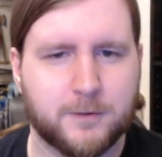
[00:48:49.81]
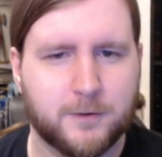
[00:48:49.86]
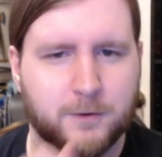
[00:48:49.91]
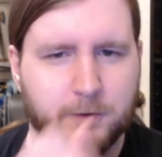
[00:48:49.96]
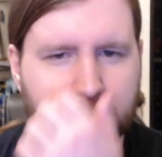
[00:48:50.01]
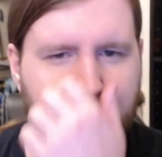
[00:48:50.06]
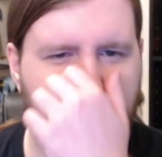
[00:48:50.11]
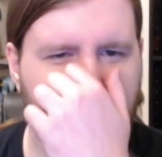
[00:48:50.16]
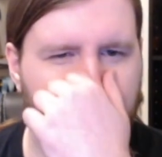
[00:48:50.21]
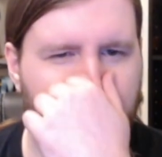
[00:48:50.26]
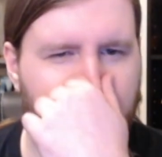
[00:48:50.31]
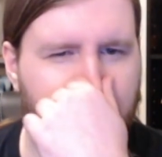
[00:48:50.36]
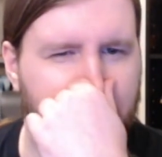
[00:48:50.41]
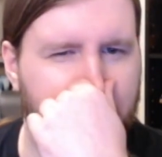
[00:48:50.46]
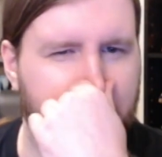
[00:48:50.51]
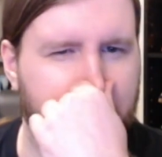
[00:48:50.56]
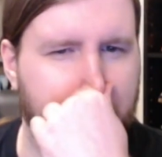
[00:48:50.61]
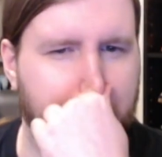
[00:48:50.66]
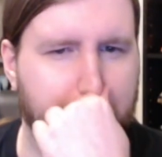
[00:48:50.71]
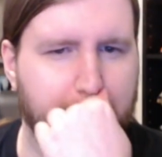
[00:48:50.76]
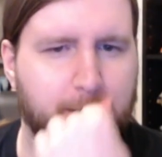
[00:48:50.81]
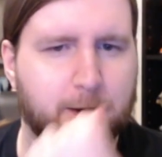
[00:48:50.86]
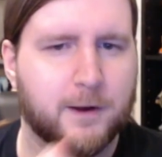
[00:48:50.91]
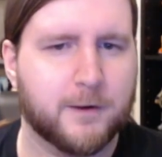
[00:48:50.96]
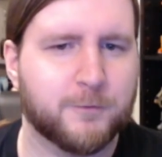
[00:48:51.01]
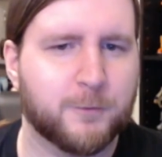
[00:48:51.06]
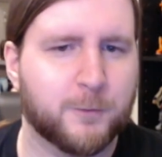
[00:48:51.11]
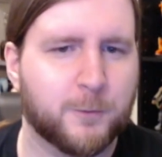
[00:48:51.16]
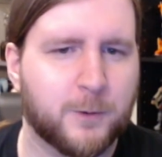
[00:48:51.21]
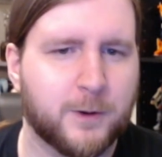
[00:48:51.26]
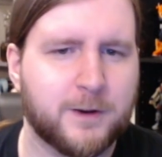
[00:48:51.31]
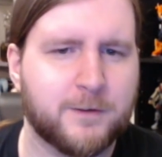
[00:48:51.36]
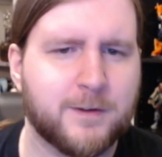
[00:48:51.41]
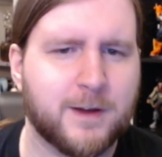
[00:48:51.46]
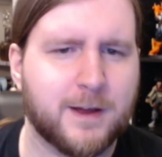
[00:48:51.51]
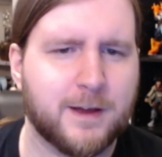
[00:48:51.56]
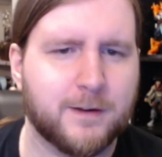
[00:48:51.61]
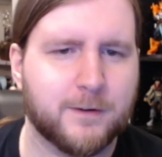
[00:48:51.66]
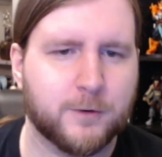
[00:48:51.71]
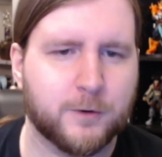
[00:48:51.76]
Don't just brush this off. What if
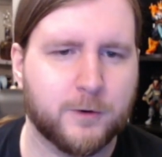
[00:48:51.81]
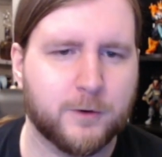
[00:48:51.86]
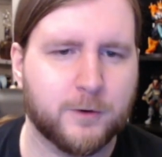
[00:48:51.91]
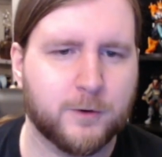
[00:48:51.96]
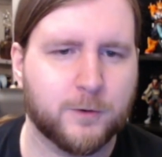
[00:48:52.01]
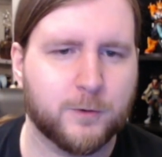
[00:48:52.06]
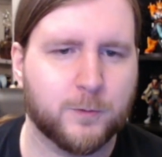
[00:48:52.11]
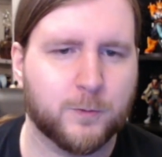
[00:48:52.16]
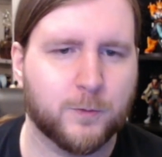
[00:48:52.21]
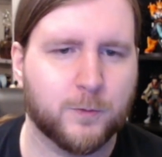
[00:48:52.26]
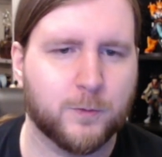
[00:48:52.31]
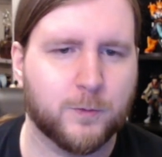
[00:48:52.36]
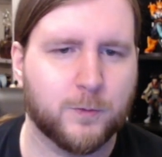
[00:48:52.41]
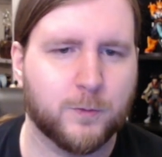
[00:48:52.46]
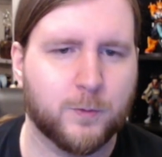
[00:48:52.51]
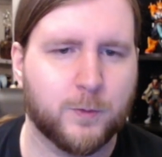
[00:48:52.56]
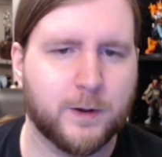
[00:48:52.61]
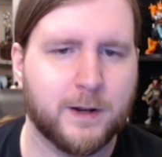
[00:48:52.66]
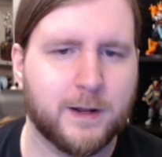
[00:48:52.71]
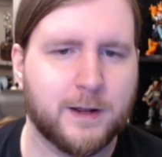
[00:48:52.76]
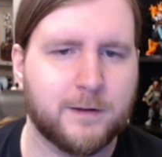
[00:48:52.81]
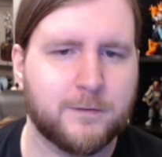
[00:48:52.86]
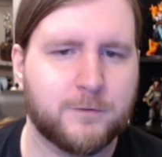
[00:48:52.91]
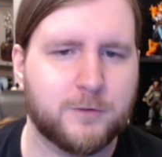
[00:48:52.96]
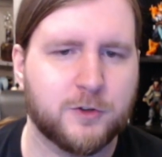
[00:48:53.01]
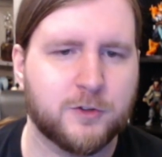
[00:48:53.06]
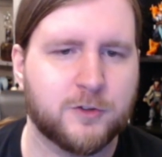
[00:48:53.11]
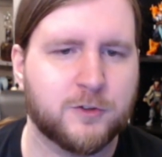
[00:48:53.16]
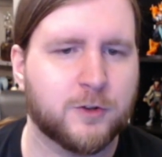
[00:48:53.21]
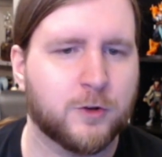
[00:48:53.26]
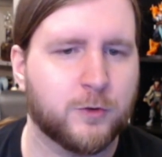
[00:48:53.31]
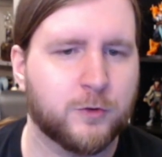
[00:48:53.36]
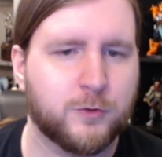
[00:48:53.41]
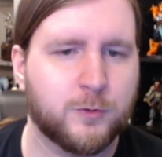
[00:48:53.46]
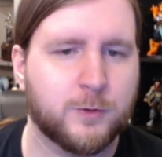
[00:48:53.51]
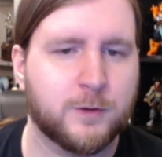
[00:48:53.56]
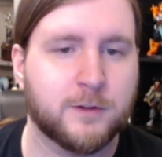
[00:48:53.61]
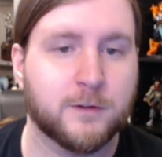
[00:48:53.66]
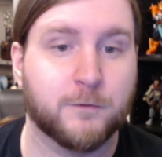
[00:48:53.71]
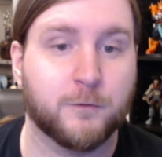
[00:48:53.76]
I, er, what I've just told
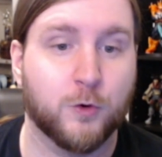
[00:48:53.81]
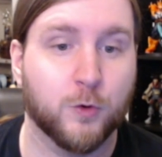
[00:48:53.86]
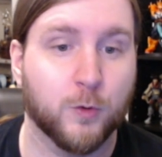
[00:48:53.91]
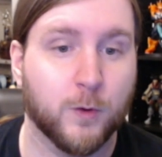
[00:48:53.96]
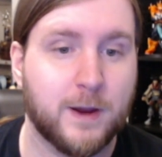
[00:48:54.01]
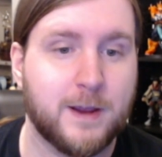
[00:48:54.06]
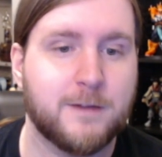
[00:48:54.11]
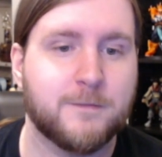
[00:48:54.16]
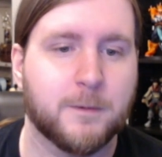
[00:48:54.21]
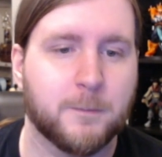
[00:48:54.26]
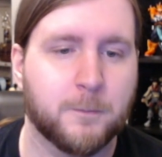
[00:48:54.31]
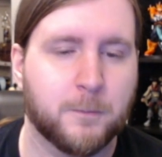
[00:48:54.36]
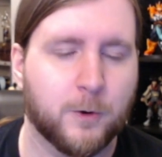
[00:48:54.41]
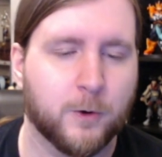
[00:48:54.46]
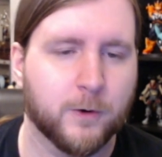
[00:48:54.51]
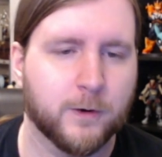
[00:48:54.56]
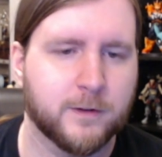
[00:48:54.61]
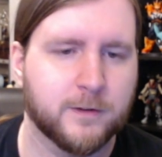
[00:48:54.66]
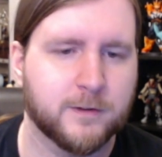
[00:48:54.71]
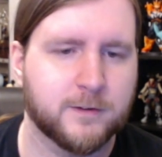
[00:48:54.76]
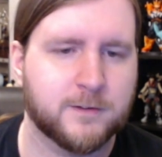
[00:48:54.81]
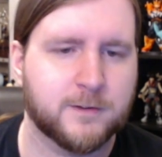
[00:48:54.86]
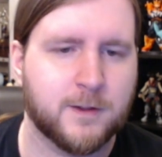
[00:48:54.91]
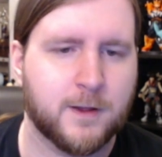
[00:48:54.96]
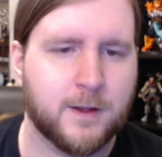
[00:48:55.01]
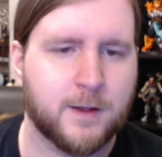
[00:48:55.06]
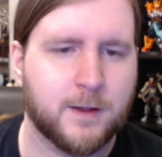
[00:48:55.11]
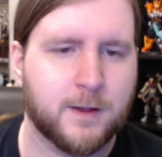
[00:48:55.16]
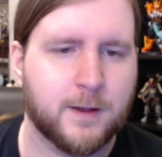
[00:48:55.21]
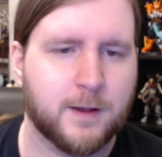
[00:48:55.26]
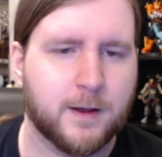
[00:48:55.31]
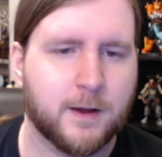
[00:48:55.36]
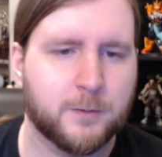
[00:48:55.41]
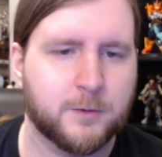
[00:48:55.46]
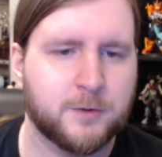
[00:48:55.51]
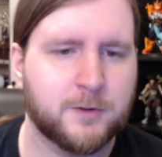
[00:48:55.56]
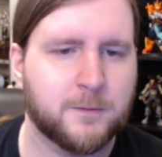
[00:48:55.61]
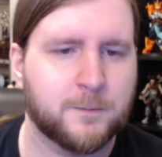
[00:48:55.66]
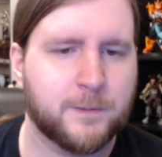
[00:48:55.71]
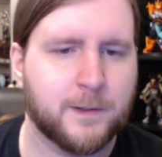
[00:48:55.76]
you is of grave importance. I
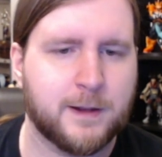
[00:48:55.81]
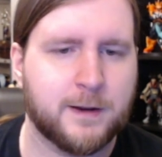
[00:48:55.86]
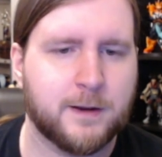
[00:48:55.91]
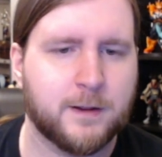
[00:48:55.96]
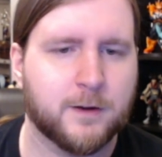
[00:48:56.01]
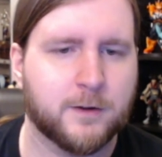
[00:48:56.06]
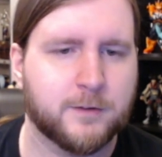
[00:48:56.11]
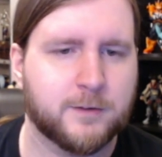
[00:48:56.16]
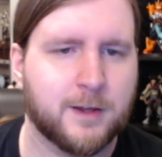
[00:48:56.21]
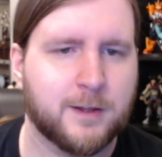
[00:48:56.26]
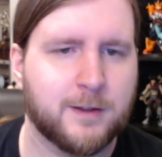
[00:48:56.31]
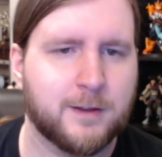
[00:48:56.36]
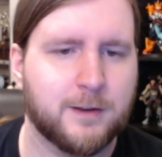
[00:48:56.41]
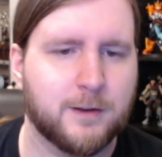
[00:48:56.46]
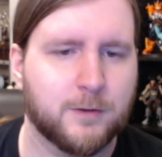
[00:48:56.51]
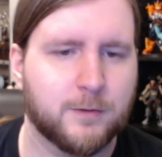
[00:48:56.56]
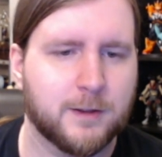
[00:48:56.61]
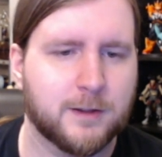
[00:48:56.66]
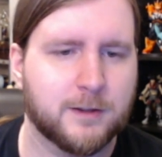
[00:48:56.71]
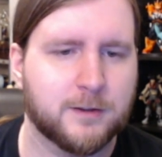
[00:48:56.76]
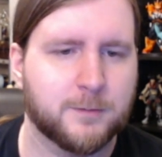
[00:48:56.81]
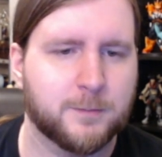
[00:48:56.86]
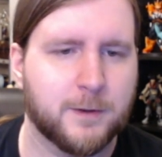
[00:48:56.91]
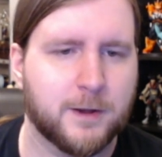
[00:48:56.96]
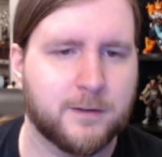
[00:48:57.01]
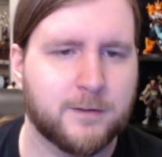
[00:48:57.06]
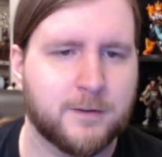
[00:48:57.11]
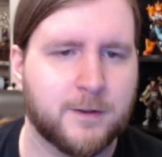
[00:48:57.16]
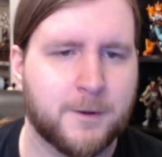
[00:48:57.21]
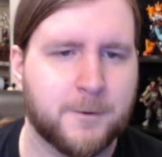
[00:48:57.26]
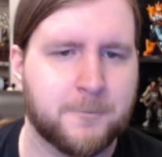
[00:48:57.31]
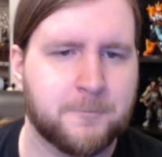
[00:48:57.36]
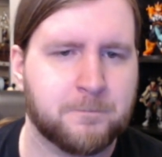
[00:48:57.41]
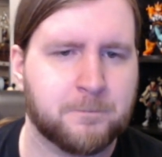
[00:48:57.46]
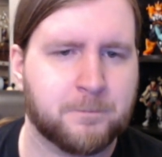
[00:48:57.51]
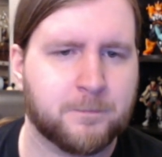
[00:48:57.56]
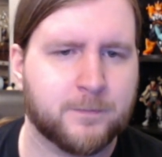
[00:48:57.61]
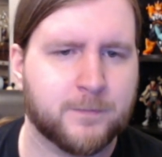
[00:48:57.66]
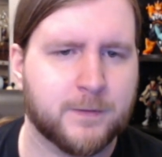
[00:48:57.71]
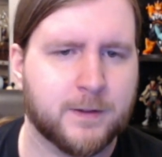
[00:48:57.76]
wasn't planning on telling you this, but
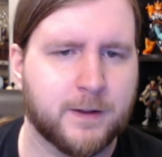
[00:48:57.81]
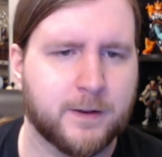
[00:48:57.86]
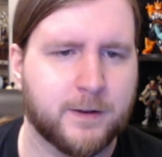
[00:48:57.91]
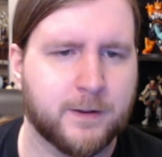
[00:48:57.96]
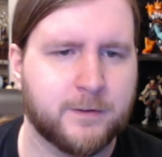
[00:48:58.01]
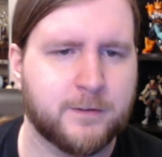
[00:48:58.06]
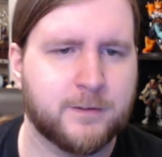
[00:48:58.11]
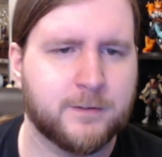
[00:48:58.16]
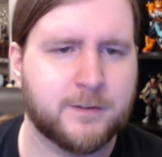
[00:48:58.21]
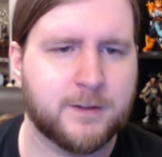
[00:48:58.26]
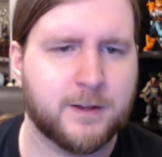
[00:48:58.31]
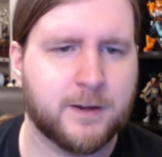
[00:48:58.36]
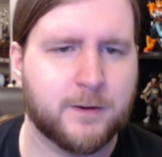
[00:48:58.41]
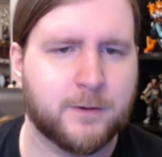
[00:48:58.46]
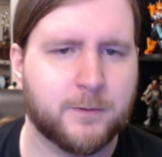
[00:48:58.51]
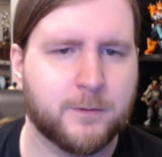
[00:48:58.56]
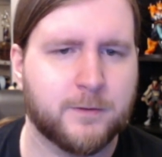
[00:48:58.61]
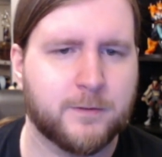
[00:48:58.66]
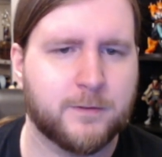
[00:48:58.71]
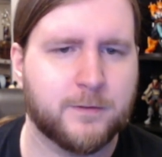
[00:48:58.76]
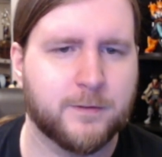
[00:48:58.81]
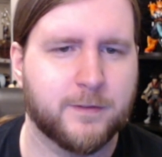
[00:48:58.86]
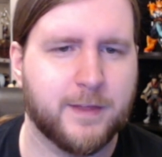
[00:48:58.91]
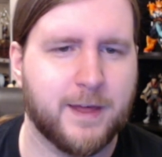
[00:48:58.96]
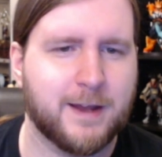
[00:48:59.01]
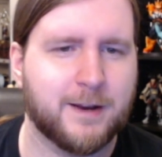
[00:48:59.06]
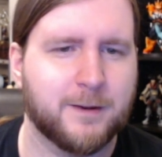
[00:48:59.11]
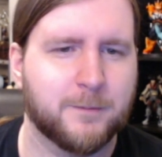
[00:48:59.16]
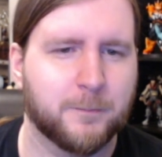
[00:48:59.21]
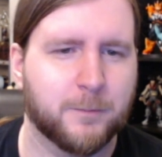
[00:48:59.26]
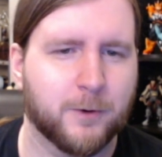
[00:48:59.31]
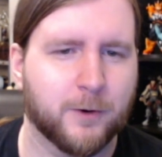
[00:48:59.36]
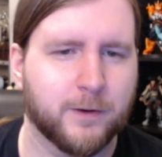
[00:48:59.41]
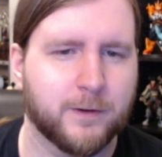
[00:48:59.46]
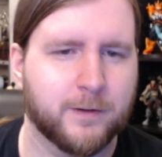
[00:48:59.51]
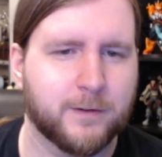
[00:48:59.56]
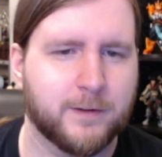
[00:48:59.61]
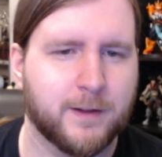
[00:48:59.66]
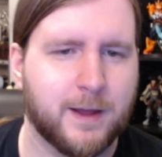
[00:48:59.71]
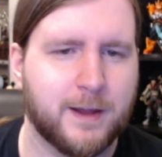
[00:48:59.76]
it doesn't sound that
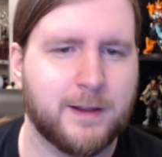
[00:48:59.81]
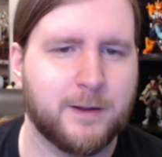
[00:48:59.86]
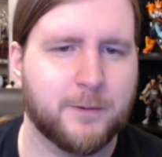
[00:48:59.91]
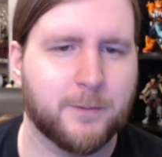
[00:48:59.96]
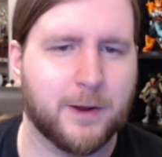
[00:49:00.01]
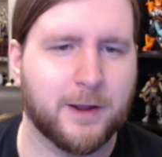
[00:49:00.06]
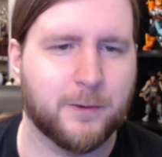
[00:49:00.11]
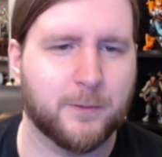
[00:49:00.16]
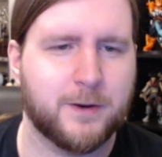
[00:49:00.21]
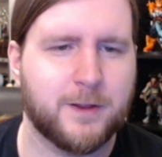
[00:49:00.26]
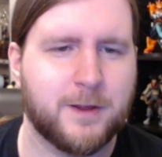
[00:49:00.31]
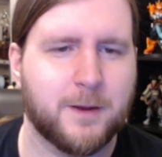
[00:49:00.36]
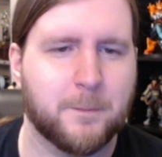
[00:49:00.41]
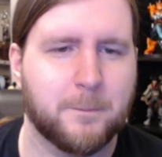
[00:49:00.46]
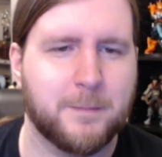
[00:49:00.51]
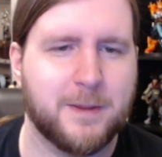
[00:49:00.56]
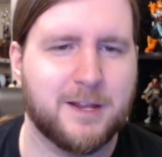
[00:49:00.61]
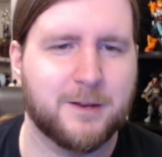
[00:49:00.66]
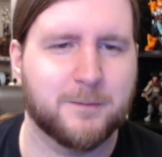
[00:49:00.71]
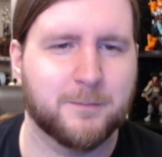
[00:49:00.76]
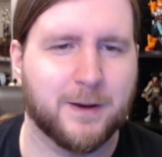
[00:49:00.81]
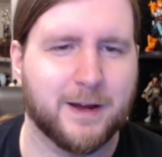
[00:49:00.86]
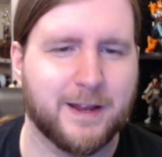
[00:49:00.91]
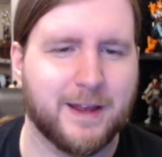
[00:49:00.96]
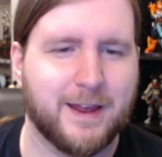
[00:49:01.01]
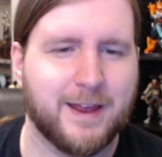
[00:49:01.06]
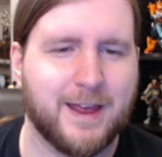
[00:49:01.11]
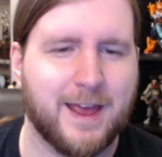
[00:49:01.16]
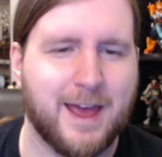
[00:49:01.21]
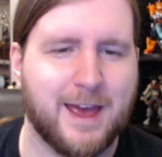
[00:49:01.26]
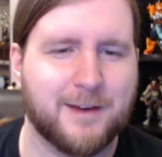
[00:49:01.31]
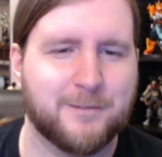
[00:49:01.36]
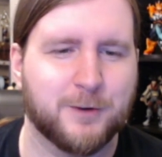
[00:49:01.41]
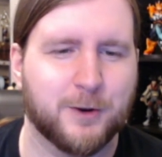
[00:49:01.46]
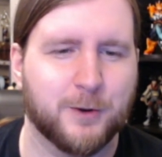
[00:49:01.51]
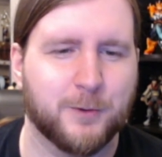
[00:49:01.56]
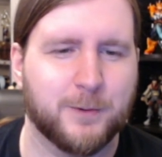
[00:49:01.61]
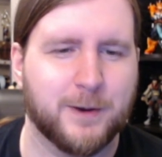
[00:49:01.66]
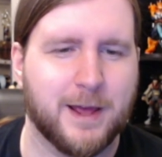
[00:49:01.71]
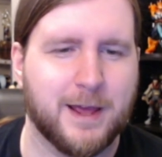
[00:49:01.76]
important. Anyway, what do you mean by I have
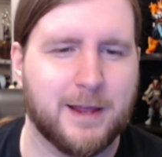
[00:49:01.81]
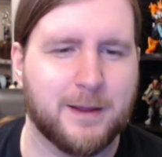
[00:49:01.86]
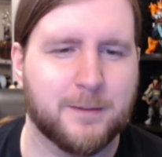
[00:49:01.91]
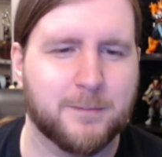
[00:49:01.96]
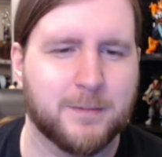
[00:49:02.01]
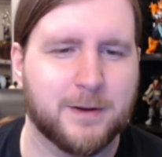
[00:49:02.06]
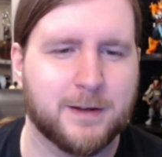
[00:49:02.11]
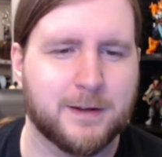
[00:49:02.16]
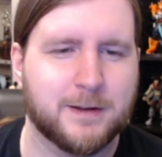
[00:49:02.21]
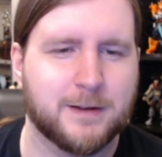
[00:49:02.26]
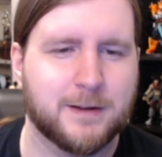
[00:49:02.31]
no name?